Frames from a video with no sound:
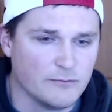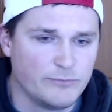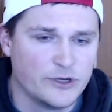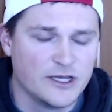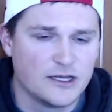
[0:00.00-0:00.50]
You're
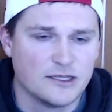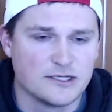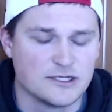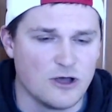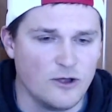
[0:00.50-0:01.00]
putting it
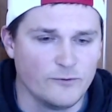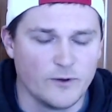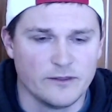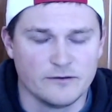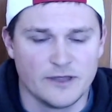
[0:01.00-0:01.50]
in salt,
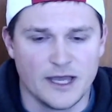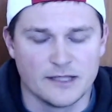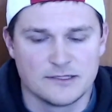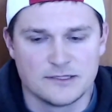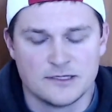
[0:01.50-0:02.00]
whether
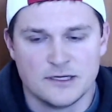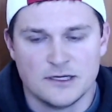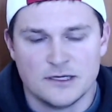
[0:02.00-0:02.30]
that's